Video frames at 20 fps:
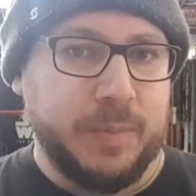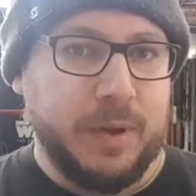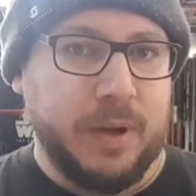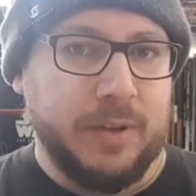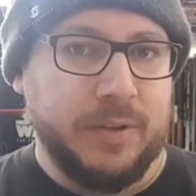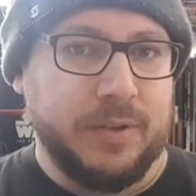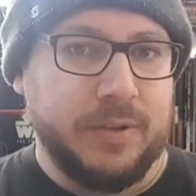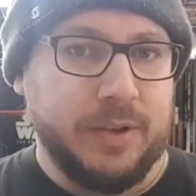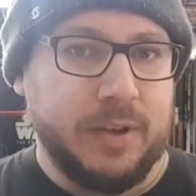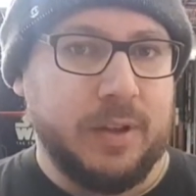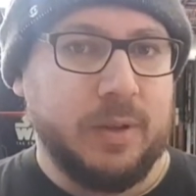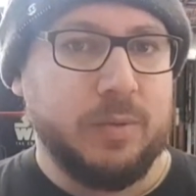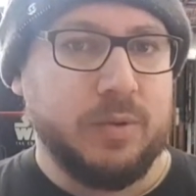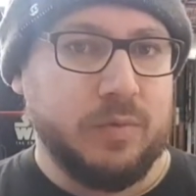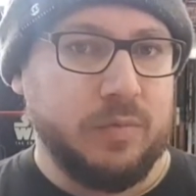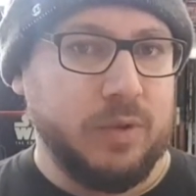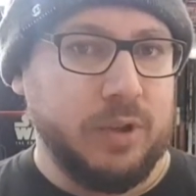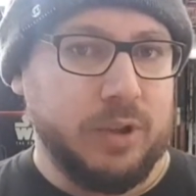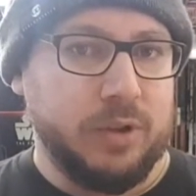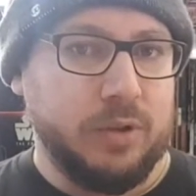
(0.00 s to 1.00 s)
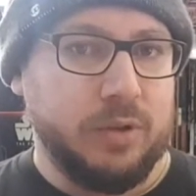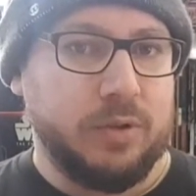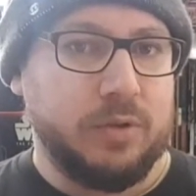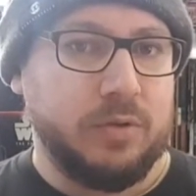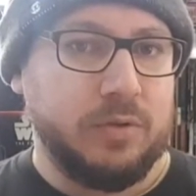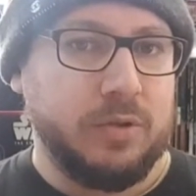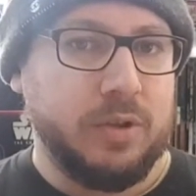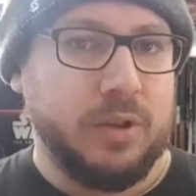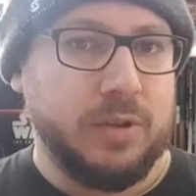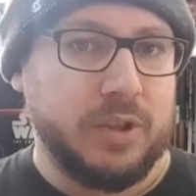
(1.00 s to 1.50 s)
But there was a really
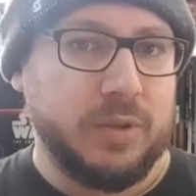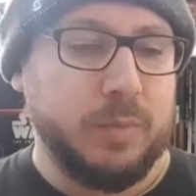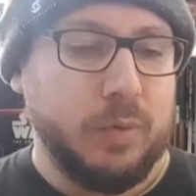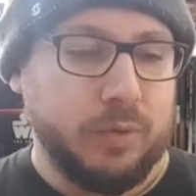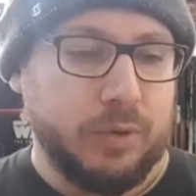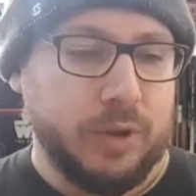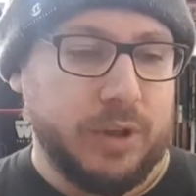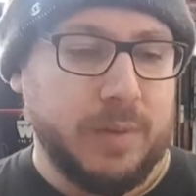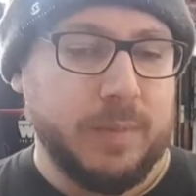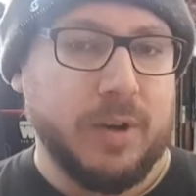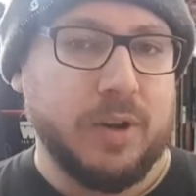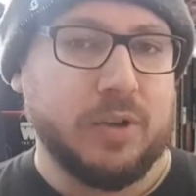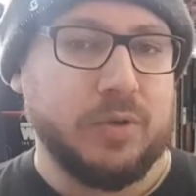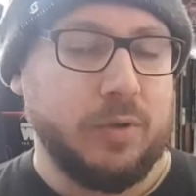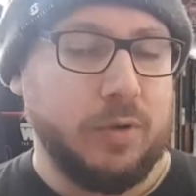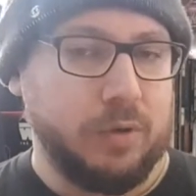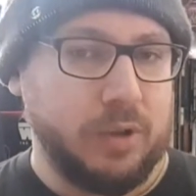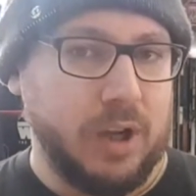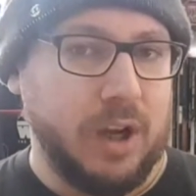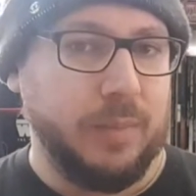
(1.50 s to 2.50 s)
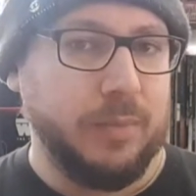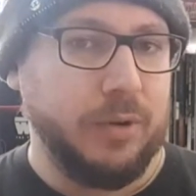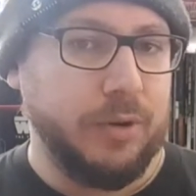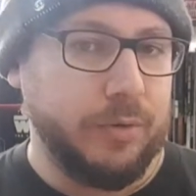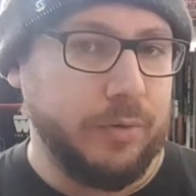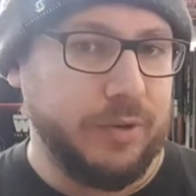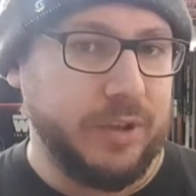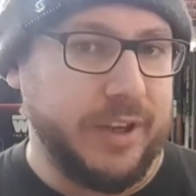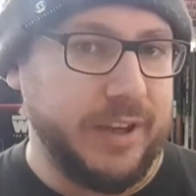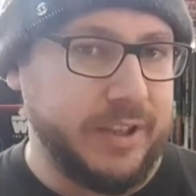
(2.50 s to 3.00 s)
good small documentary on cup
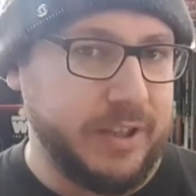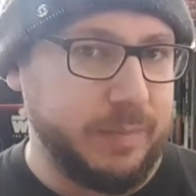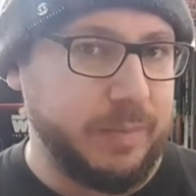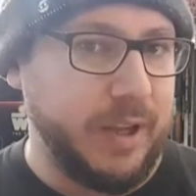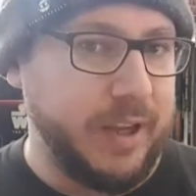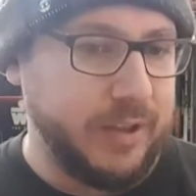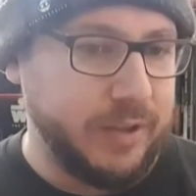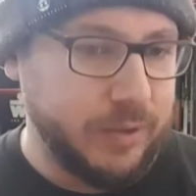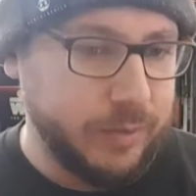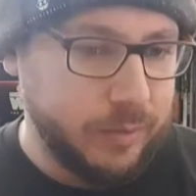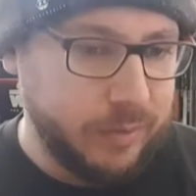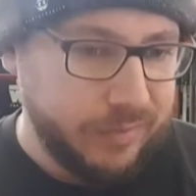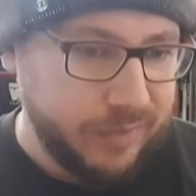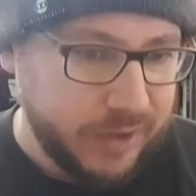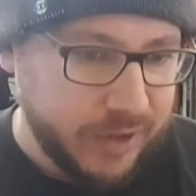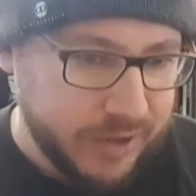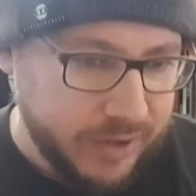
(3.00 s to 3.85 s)
noodles that explains all of